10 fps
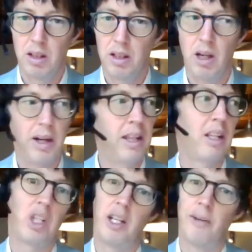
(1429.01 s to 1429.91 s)
In the
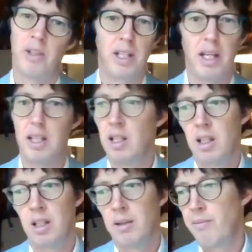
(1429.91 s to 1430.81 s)
GFC,
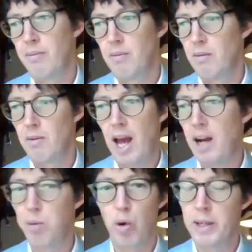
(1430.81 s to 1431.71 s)

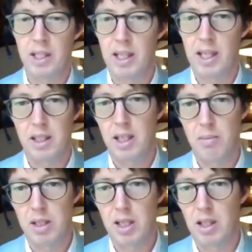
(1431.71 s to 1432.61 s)
unemployment didn't get to
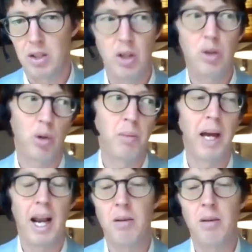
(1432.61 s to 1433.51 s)
10%. So you're talking
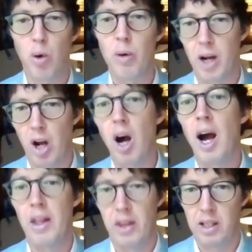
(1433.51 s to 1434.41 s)
about unemployment
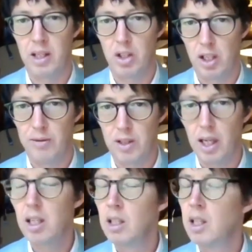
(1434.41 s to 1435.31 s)
higher than in the GFC.